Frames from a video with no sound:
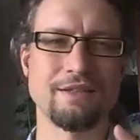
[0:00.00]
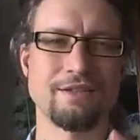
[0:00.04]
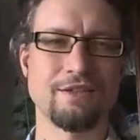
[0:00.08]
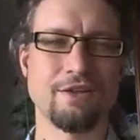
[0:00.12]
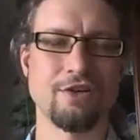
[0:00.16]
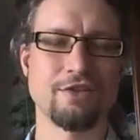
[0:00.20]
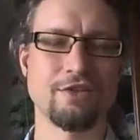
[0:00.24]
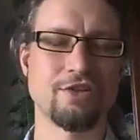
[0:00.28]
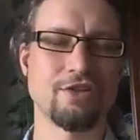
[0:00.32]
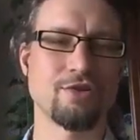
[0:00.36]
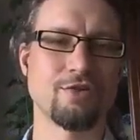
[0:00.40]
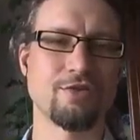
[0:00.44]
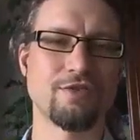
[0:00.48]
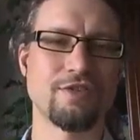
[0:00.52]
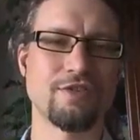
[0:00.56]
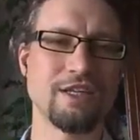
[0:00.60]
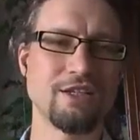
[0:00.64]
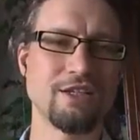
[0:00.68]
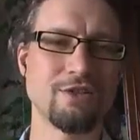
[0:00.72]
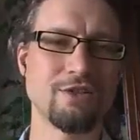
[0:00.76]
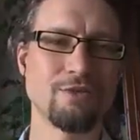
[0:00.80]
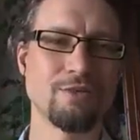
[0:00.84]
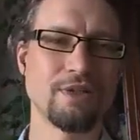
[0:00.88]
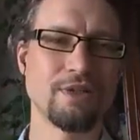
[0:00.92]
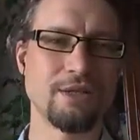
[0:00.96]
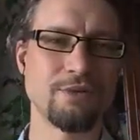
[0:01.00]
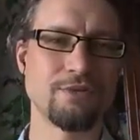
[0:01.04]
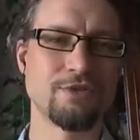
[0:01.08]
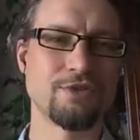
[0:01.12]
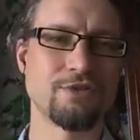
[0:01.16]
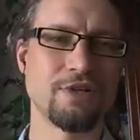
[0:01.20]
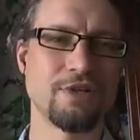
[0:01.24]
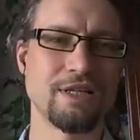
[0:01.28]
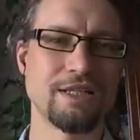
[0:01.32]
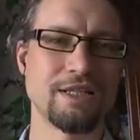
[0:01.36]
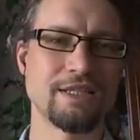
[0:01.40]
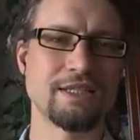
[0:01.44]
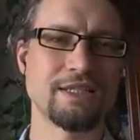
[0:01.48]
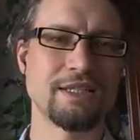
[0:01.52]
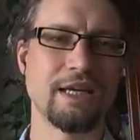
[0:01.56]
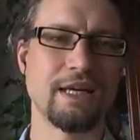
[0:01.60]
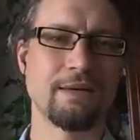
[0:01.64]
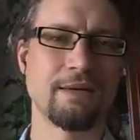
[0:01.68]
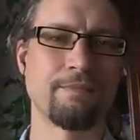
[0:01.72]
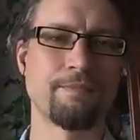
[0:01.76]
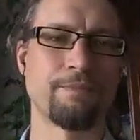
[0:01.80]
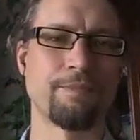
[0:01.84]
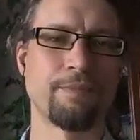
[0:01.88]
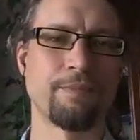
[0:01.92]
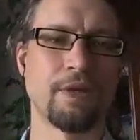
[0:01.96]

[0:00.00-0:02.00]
hard to know if he knew what he was trying to say,